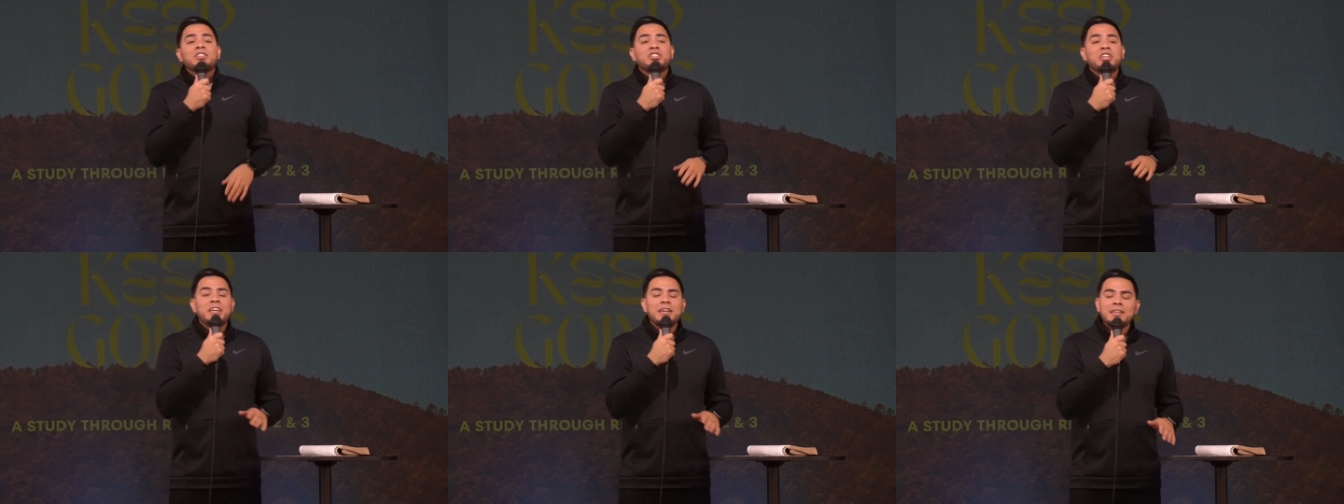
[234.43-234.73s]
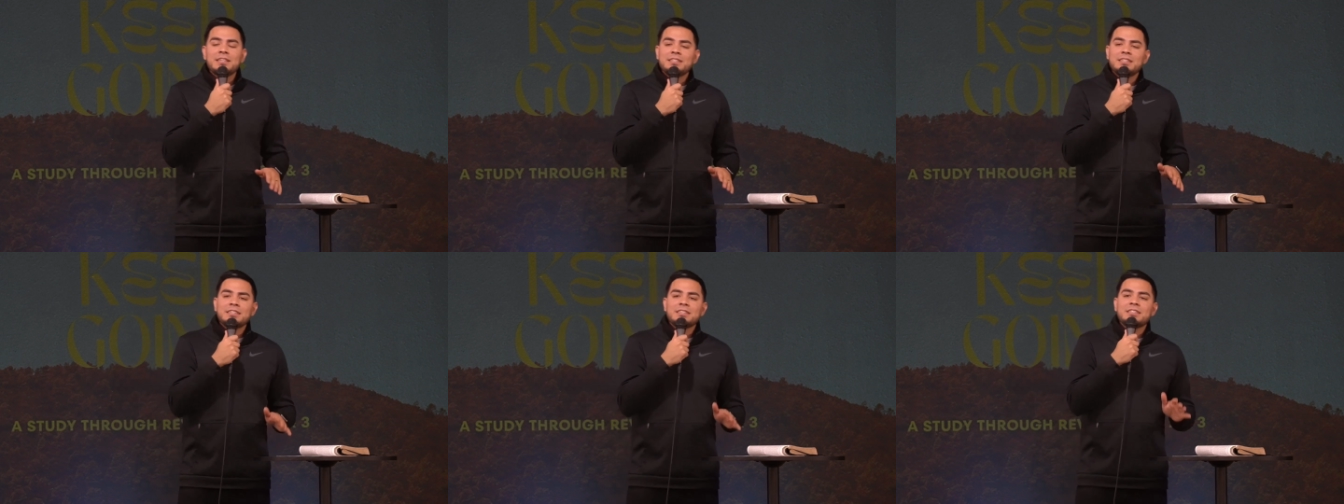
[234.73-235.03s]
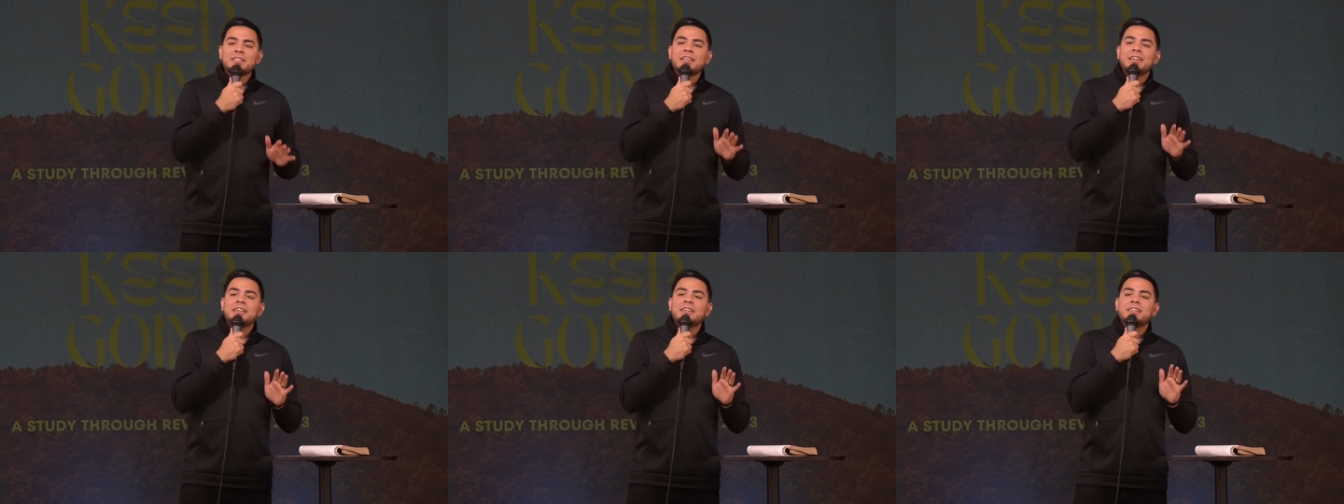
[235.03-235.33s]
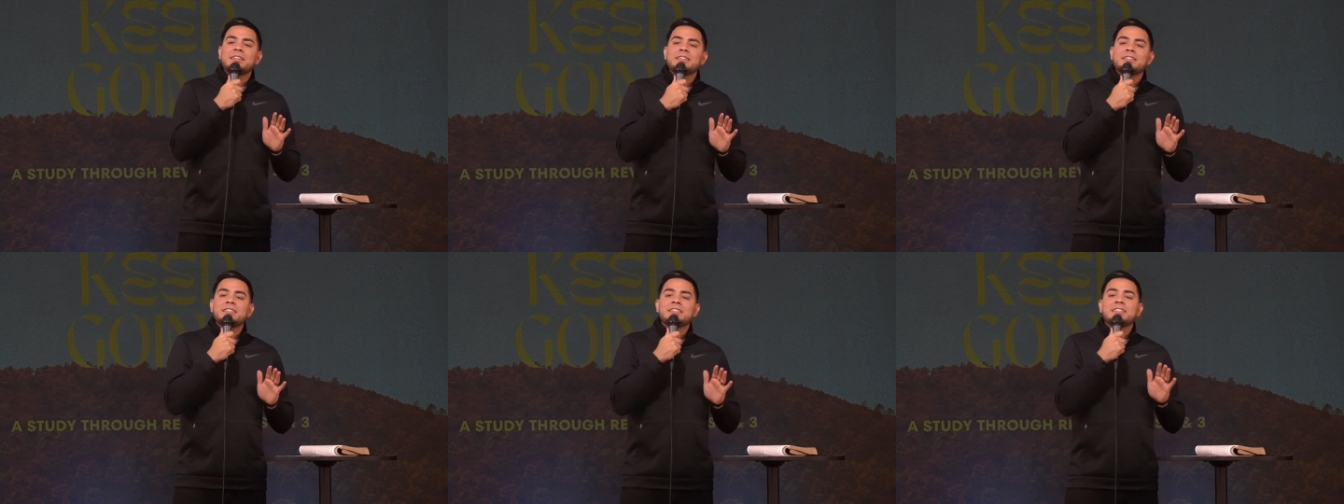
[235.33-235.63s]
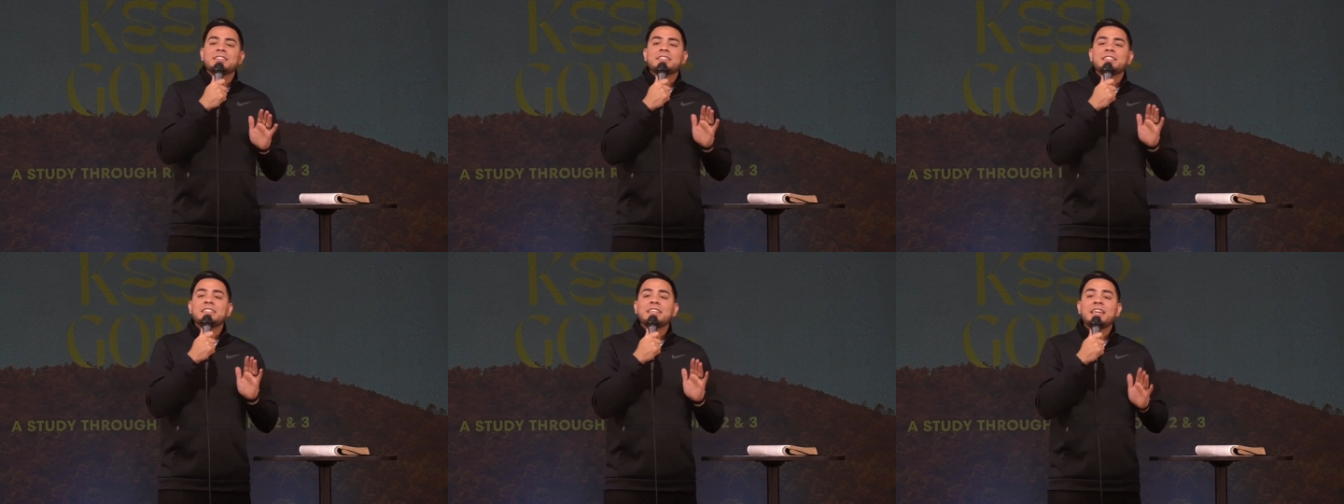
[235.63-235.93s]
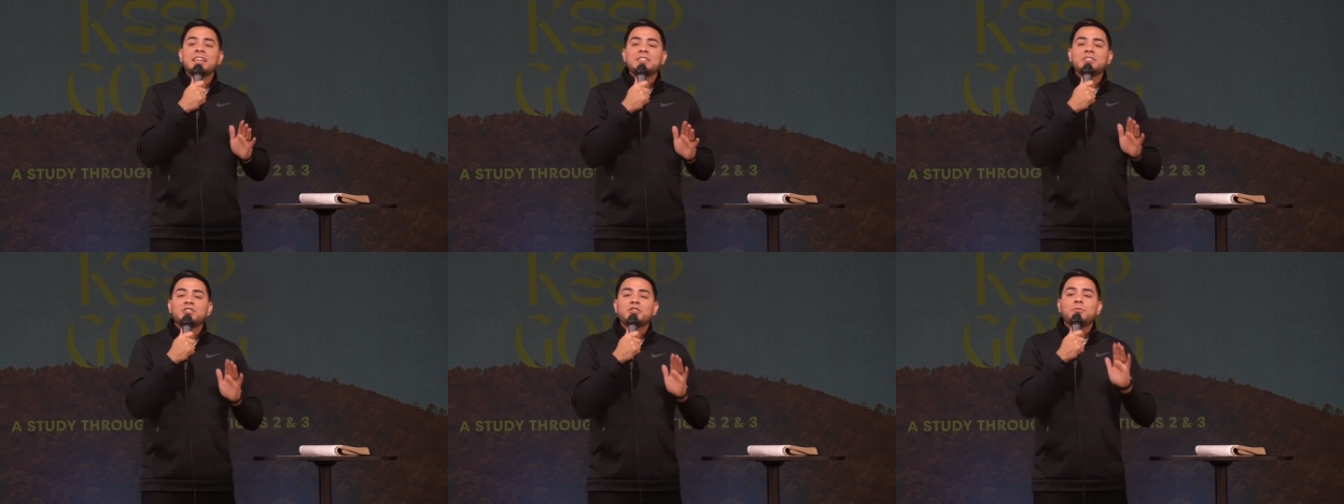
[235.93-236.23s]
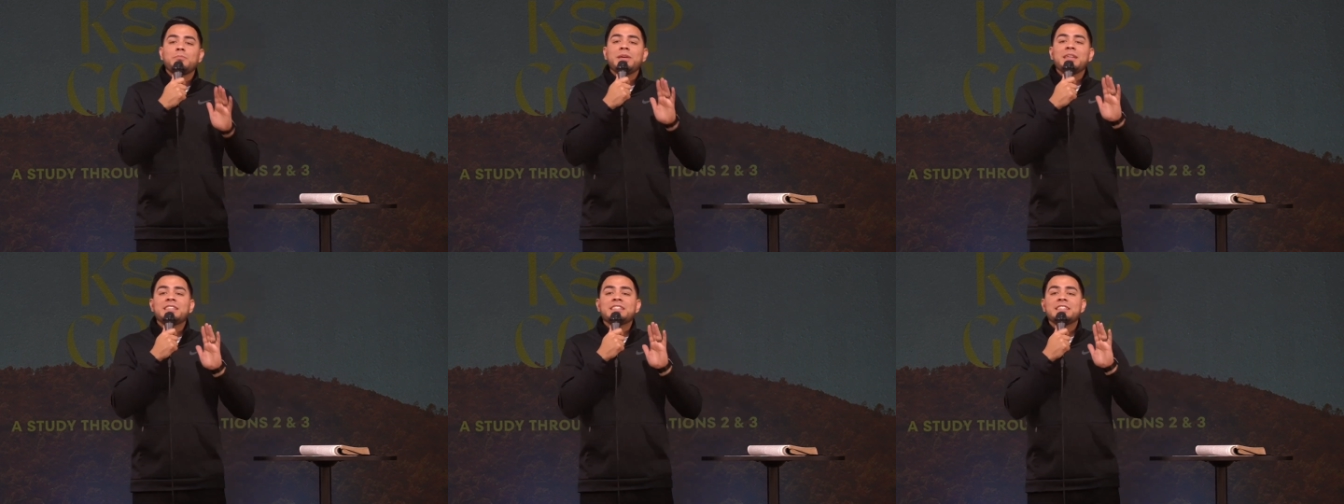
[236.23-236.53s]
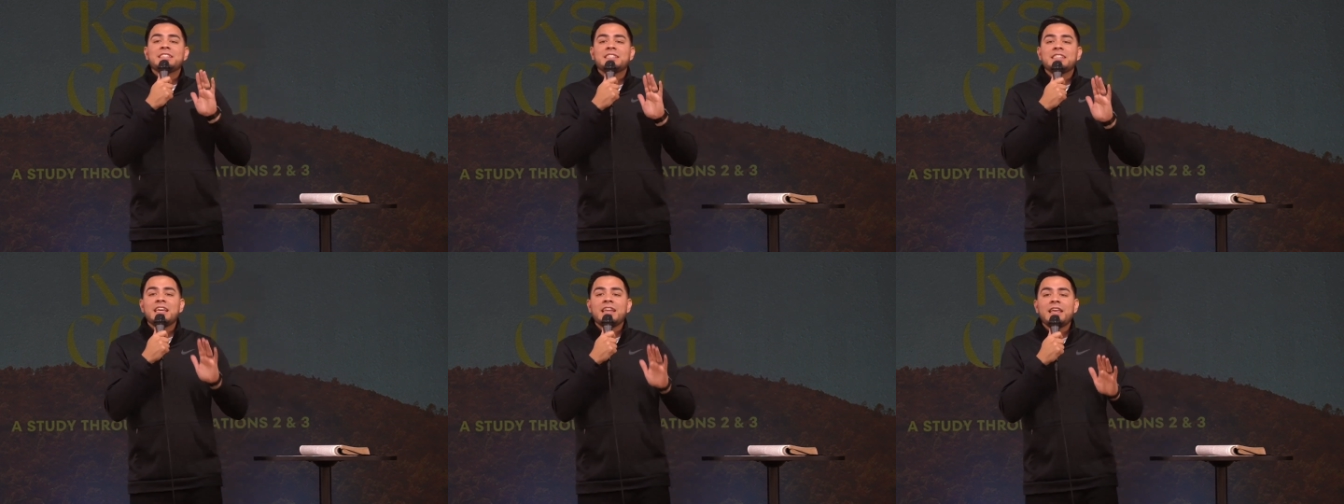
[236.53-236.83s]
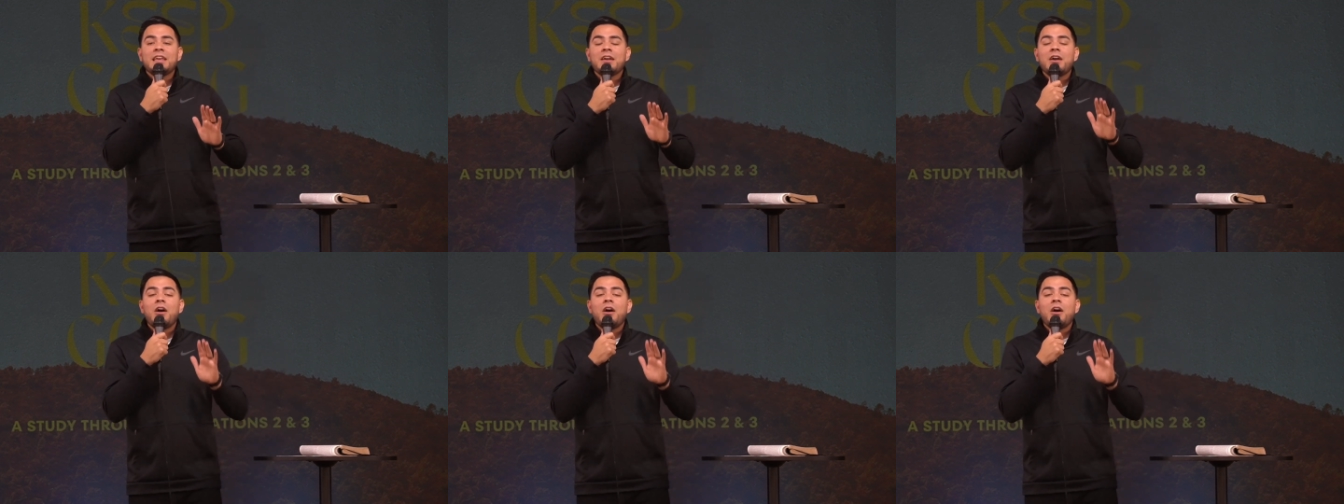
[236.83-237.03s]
Jesus is seen to be sitting